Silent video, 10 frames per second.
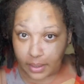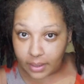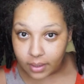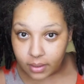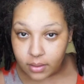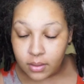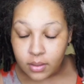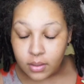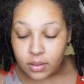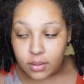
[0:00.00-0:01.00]
my
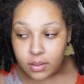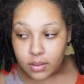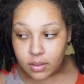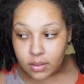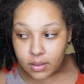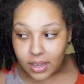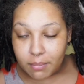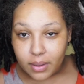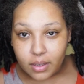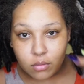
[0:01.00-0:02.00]

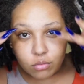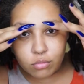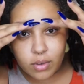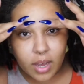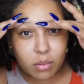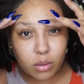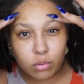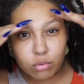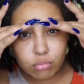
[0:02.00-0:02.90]
had my hair oh,